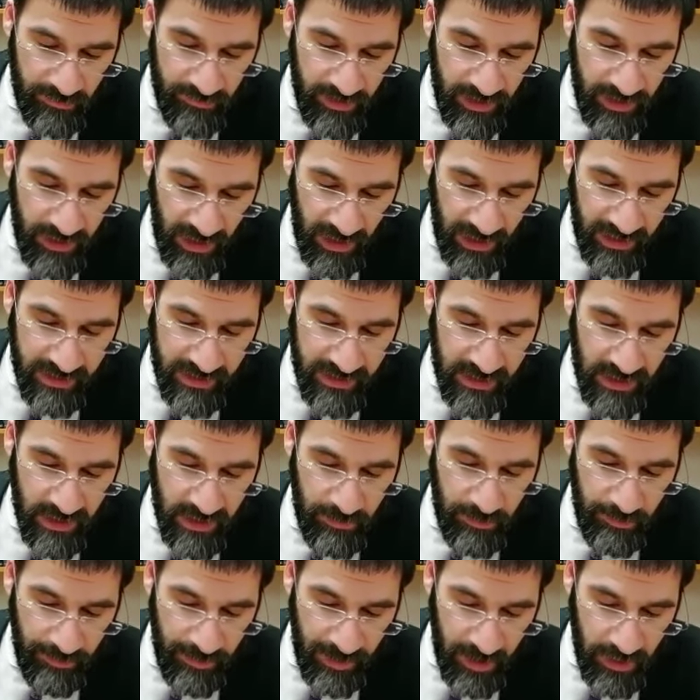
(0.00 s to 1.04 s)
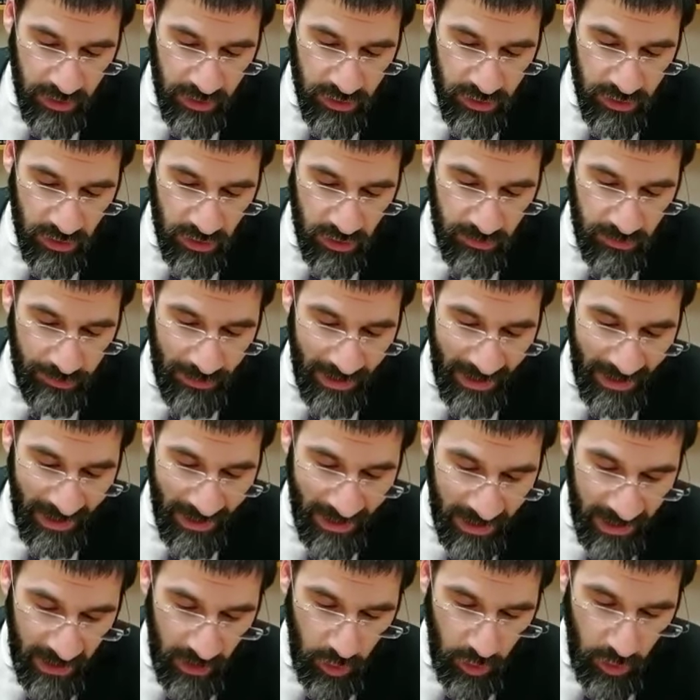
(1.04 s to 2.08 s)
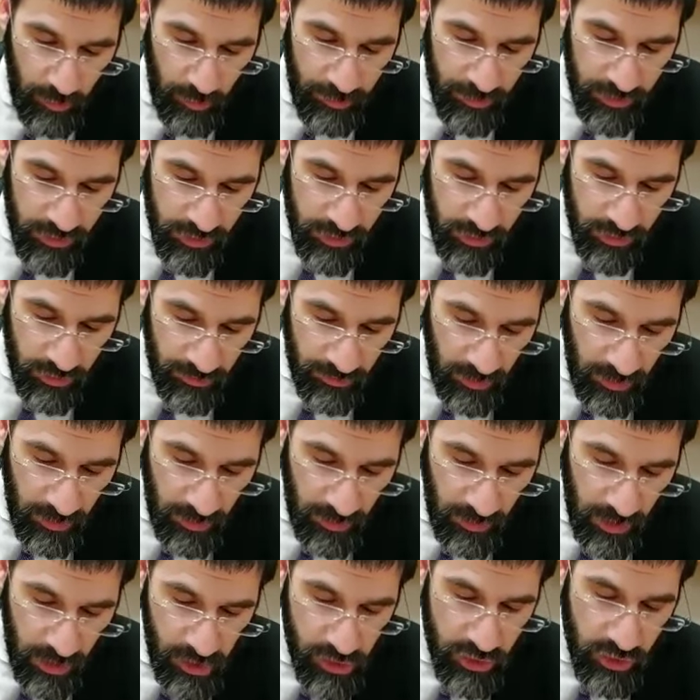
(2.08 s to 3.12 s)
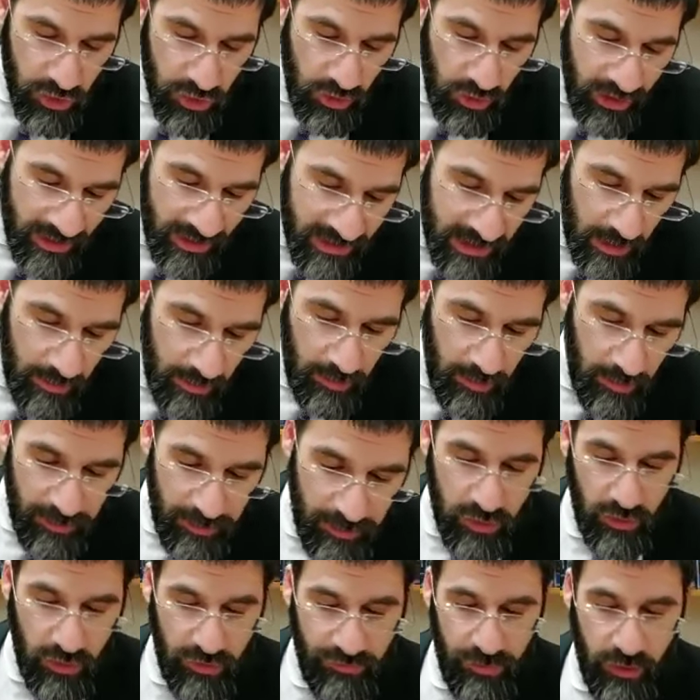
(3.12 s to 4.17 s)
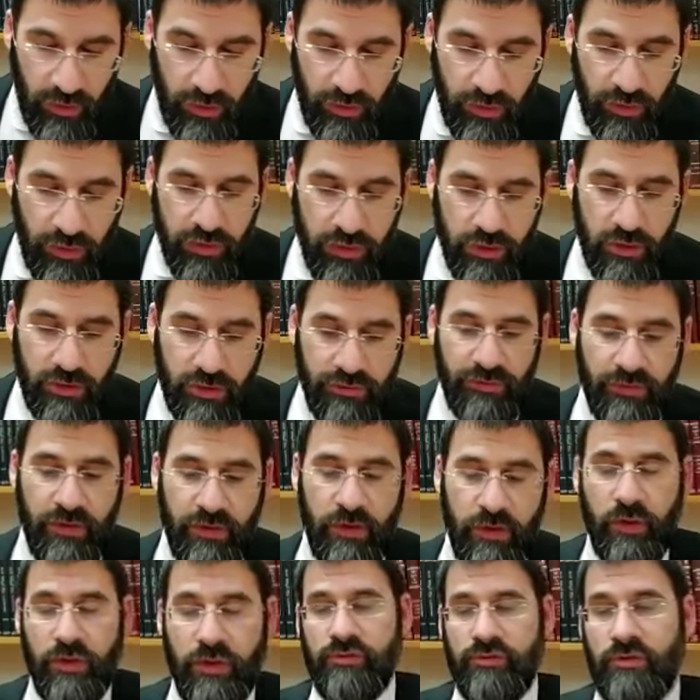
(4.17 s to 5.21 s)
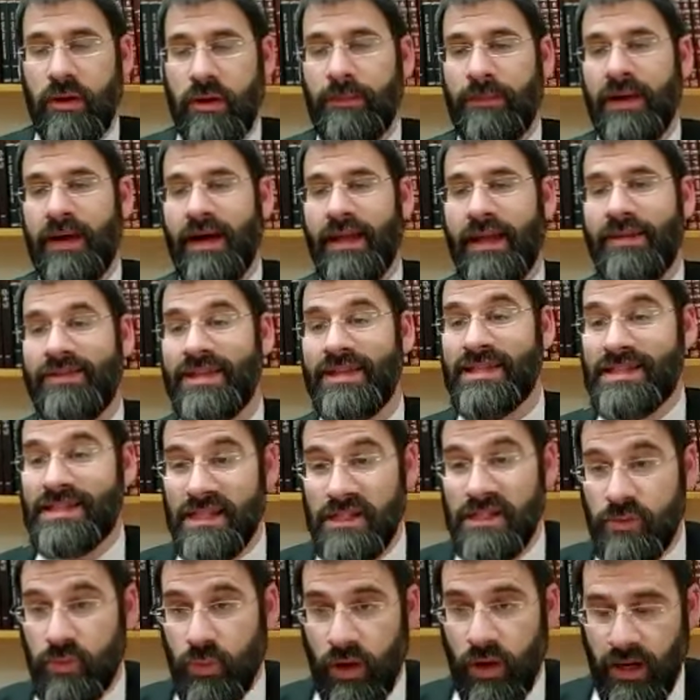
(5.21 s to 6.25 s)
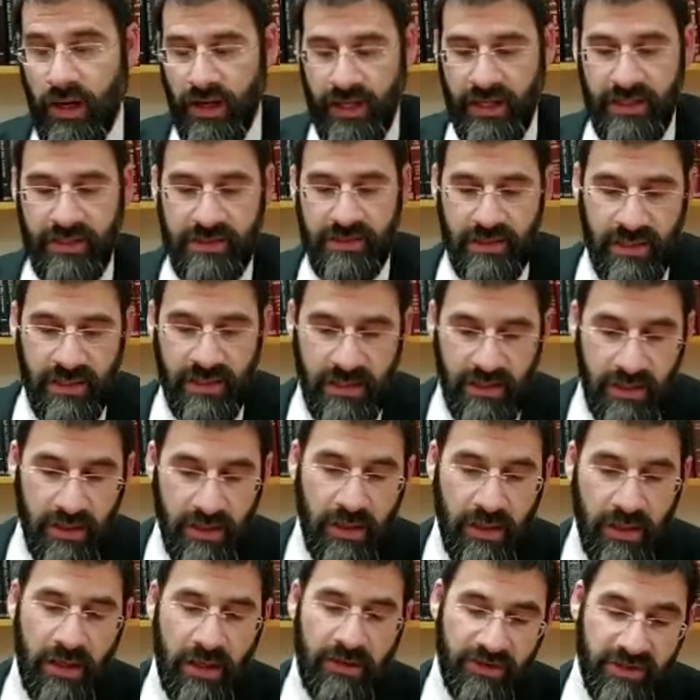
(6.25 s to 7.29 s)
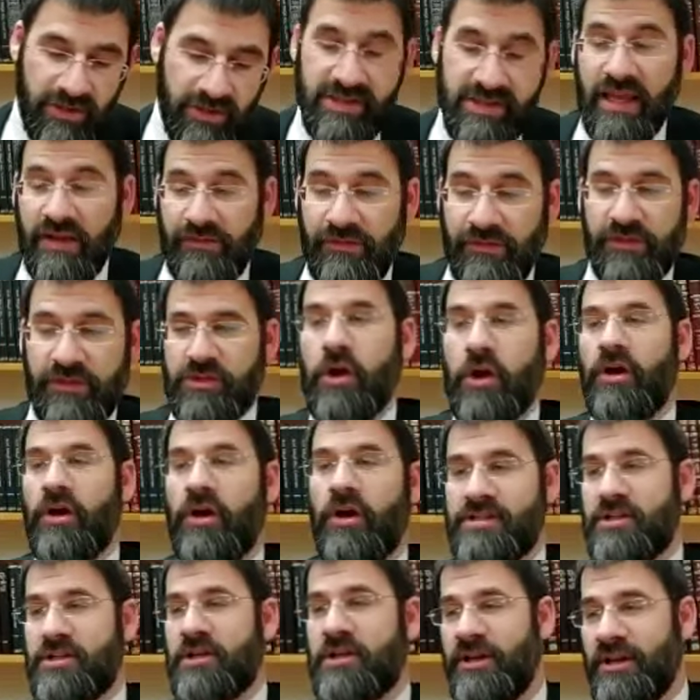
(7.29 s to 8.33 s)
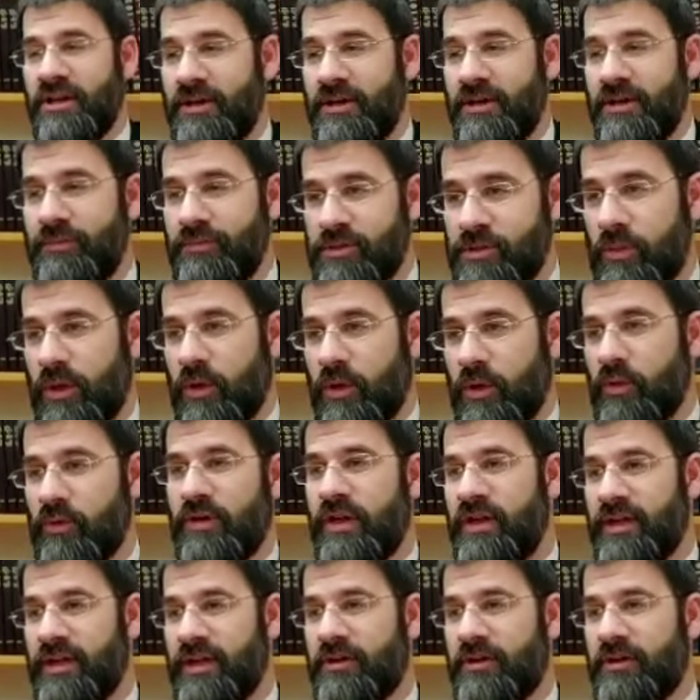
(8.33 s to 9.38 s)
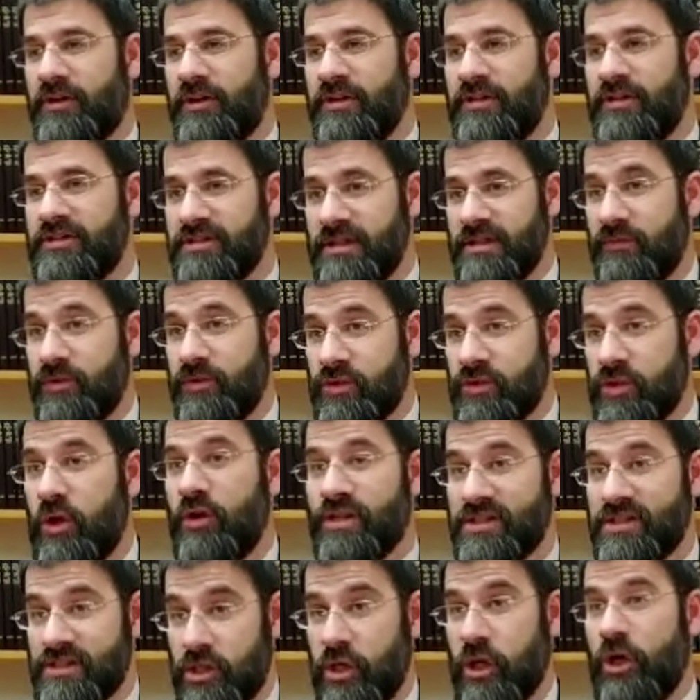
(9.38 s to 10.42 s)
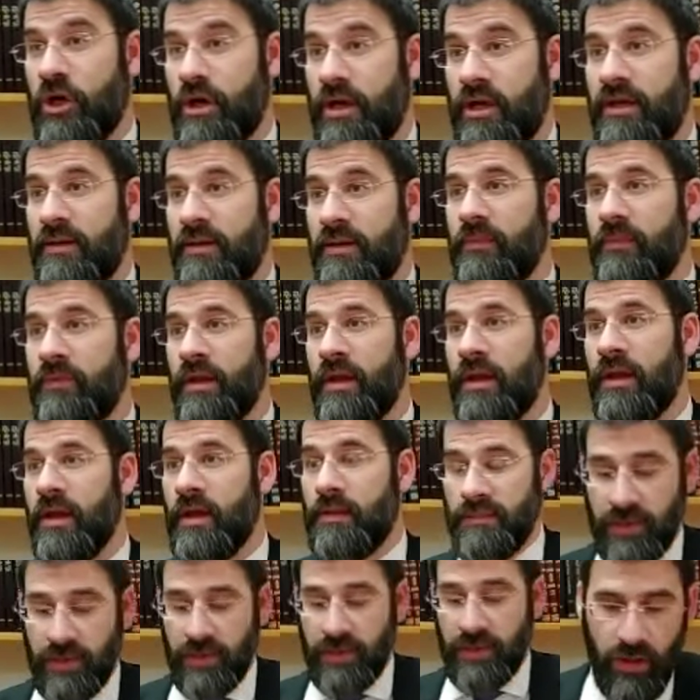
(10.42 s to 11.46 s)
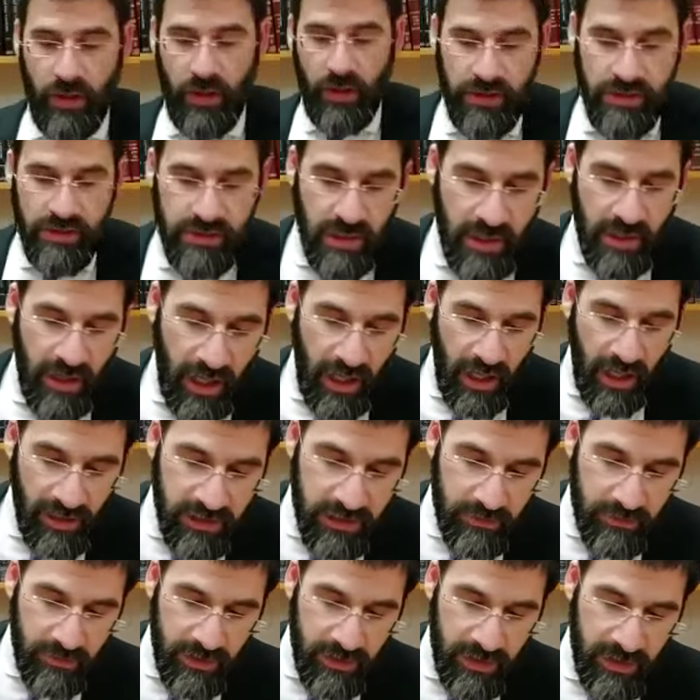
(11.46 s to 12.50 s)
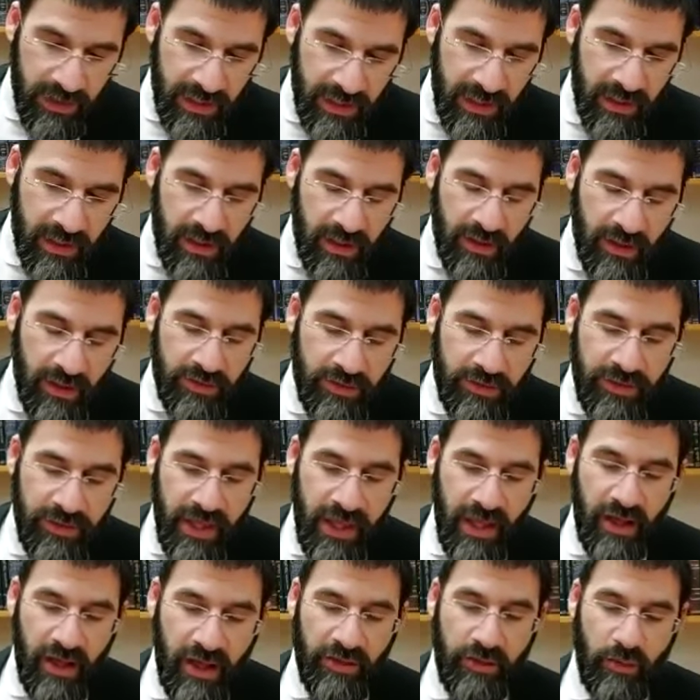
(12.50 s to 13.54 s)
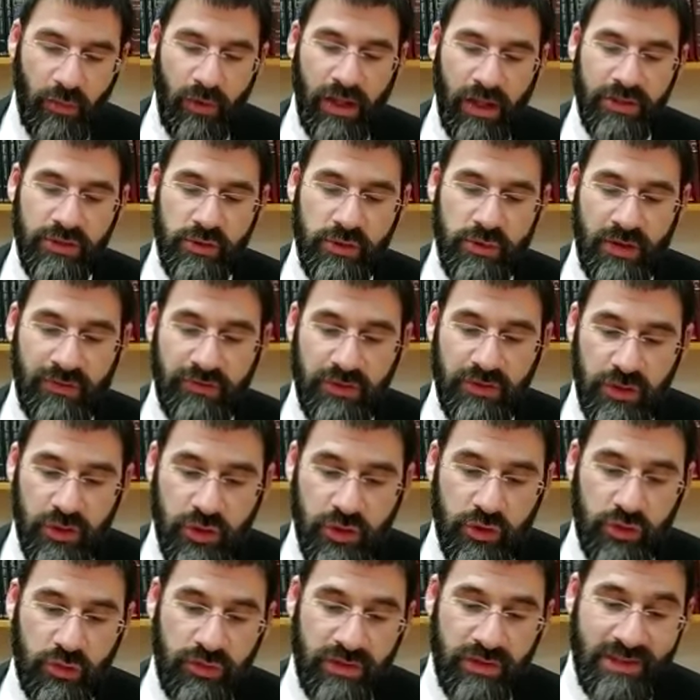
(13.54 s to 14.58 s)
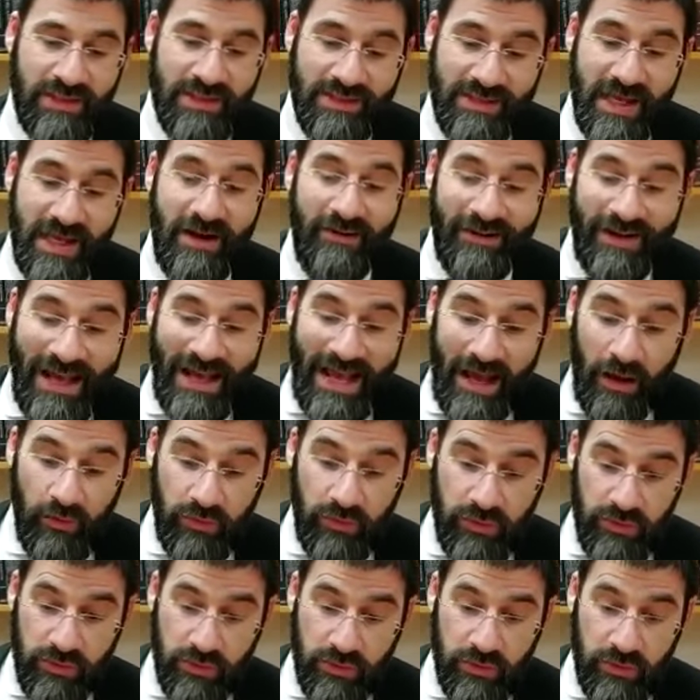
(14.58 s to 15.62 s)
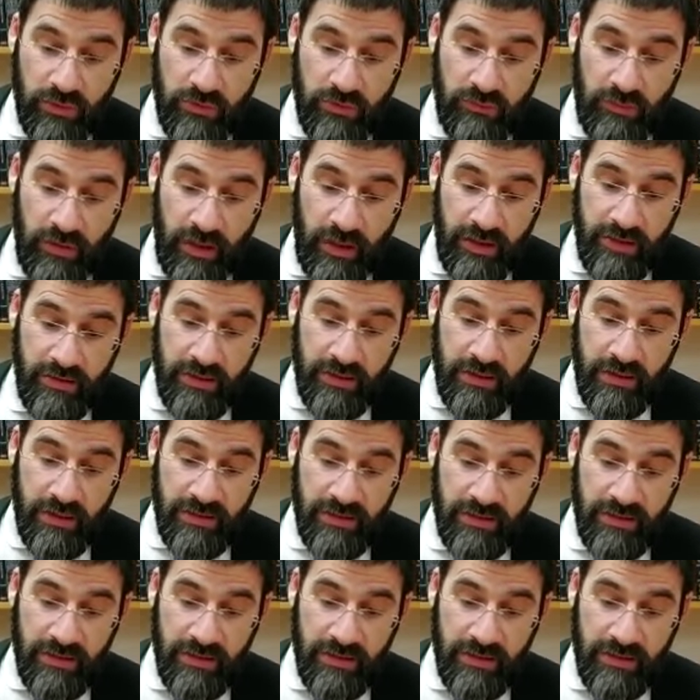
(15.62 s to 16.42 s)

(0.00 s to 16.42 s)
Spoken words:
Yazeh beparsha ba'achila or betumah sheleitama mishkan v'kodoshav. According to Ramban, this is why it's in the Sefer Toras Kohanim, which we call Vayikra, Sefer Toras Kohanim, because ultimately they are the ones who have to ensure this is carried out, right?